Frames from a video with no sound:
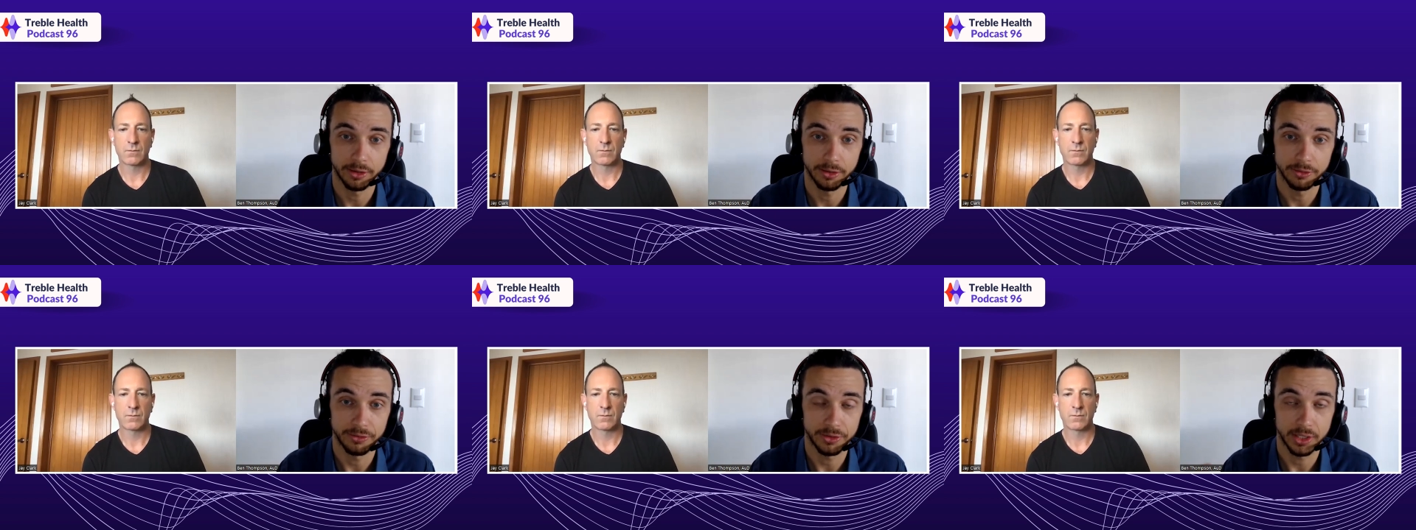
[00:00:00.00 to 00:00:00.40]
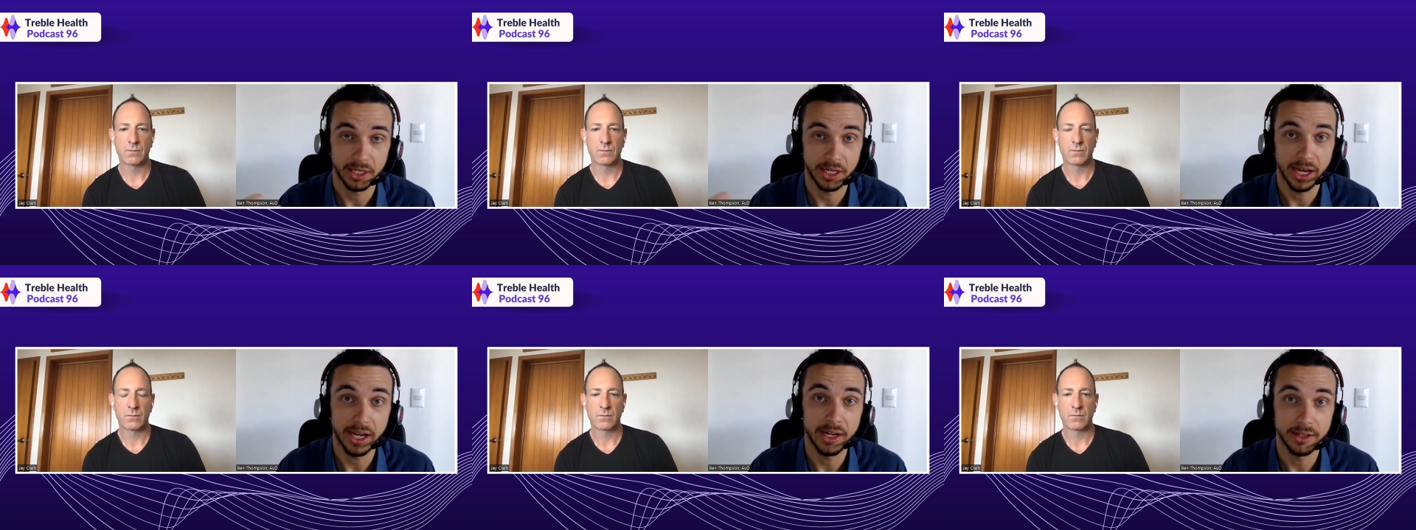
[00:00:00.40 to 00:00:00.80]
Speaker 1: of
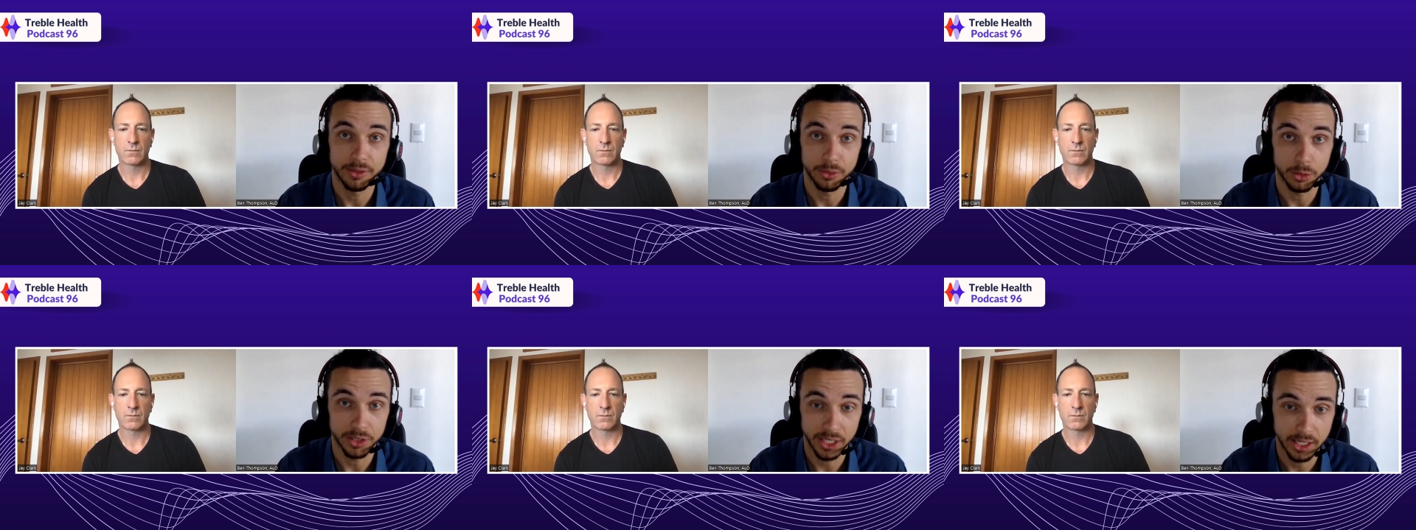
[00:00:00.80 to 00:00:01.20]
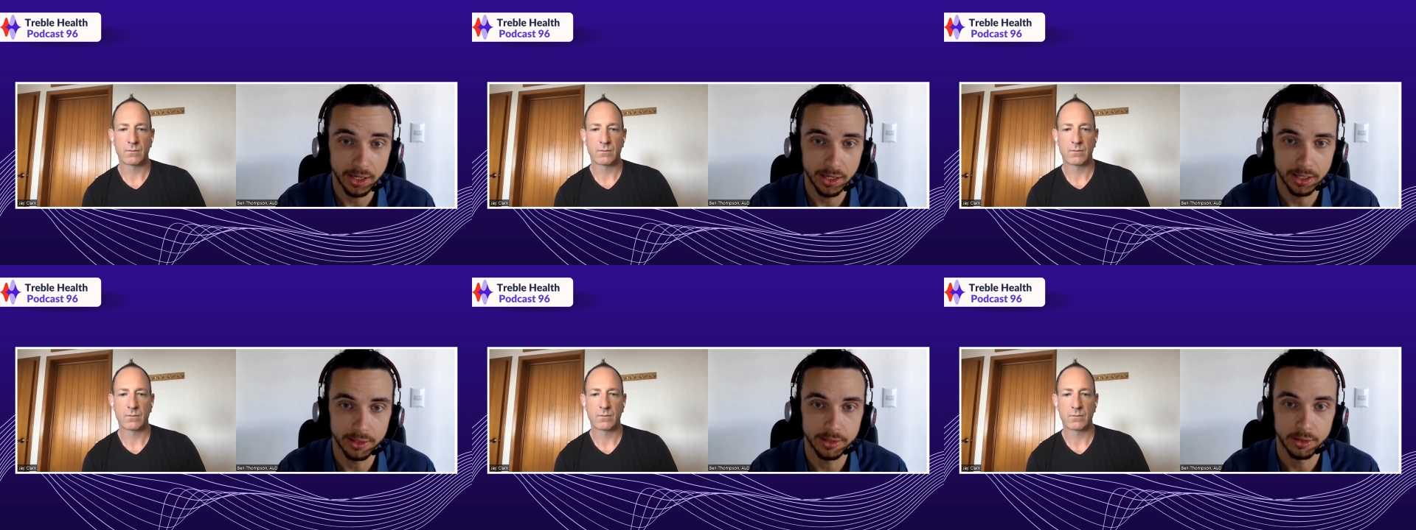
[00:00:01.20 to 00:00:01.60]
tinnitus or
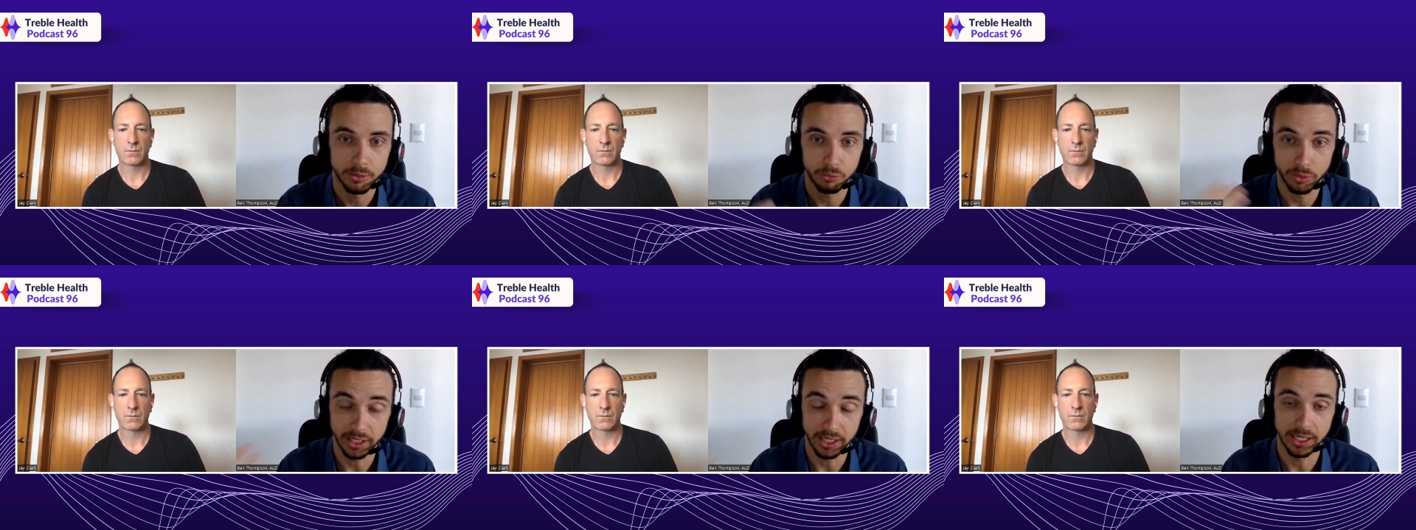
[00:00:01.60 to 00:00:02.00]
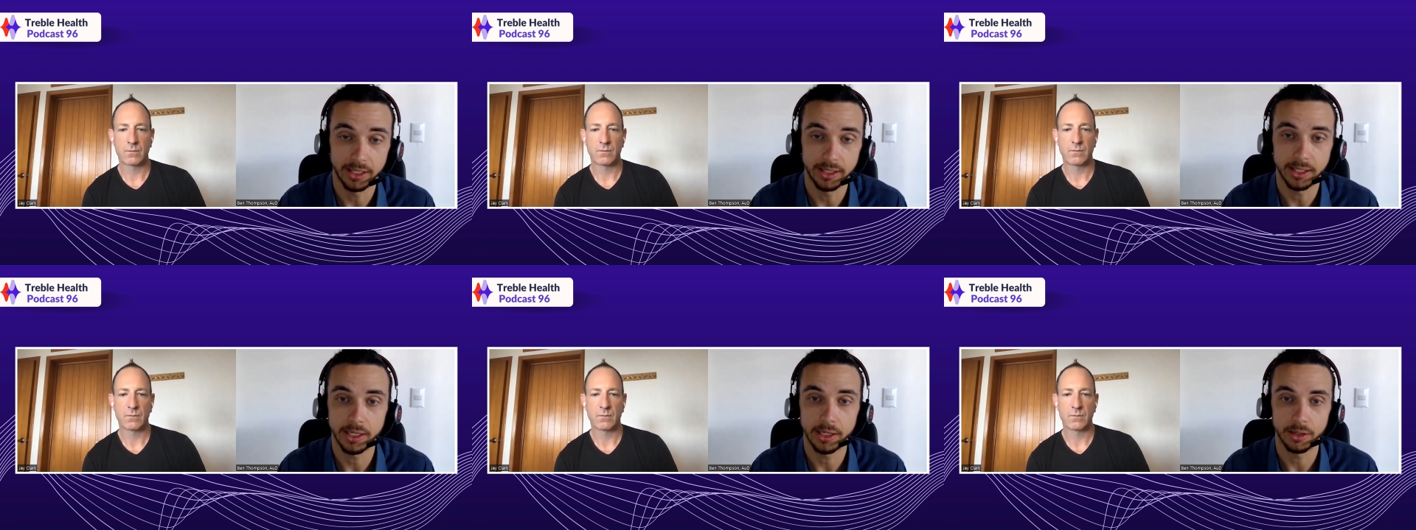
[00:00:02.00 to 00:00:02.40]
tinnitus, ringing
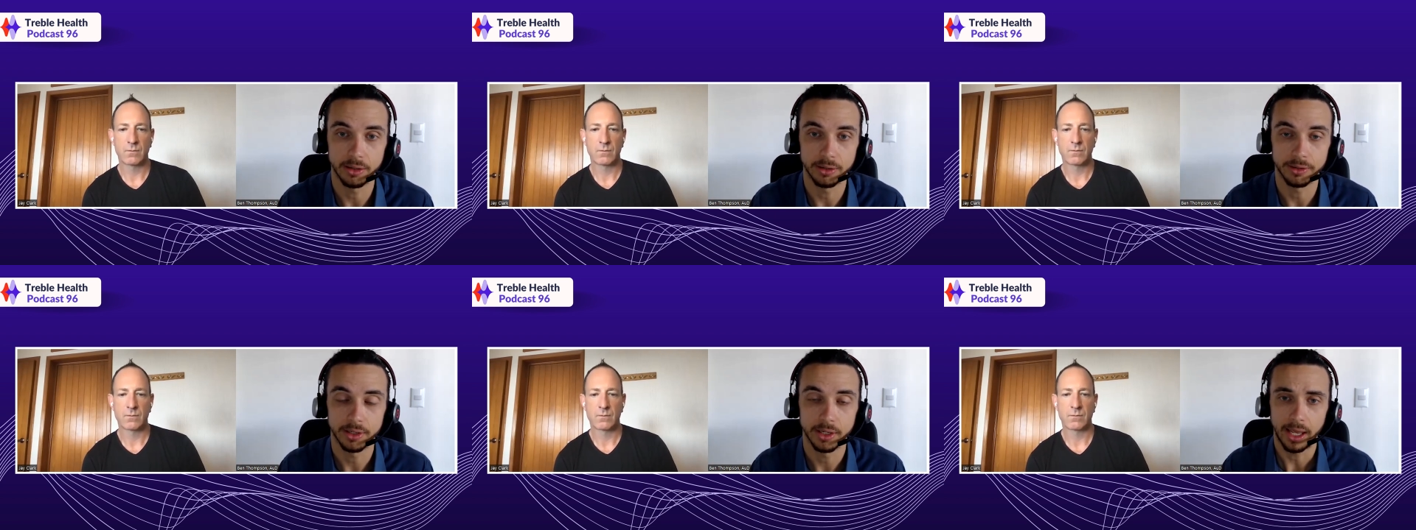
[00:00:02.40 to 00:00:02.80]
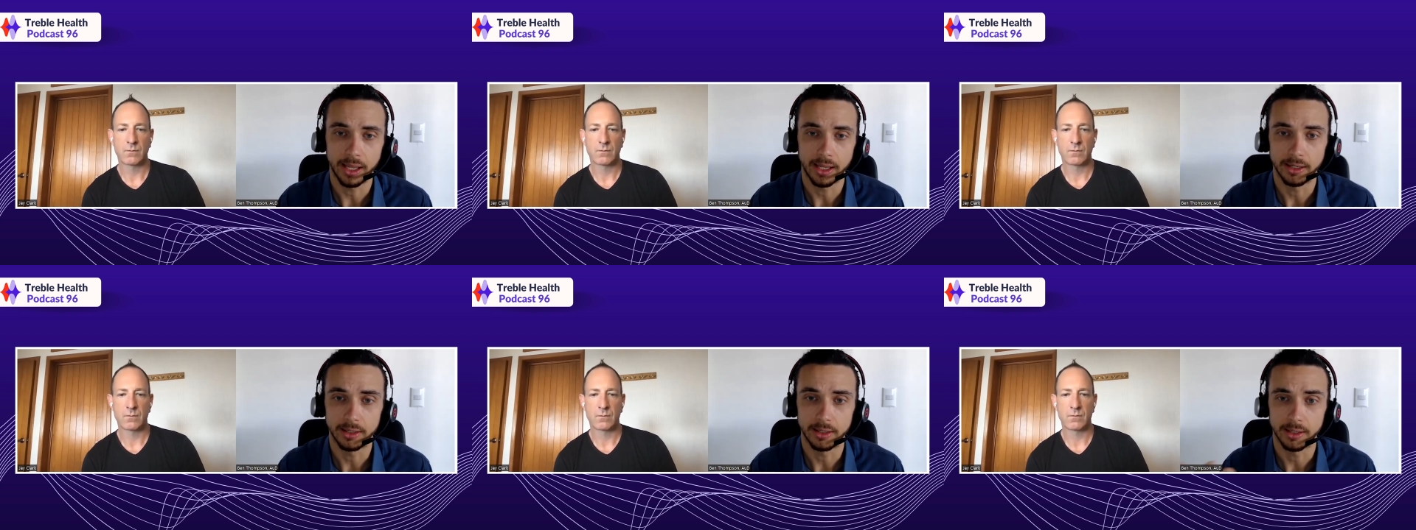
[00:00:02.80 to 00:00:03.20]
in the ears.
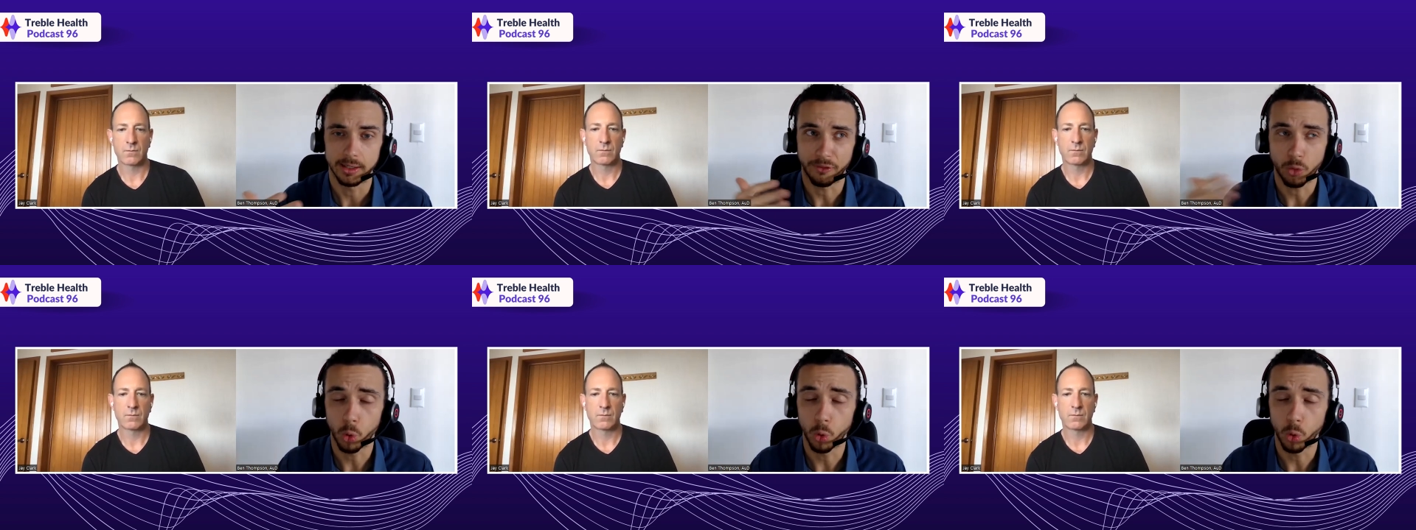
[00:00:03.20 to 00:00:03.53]
And of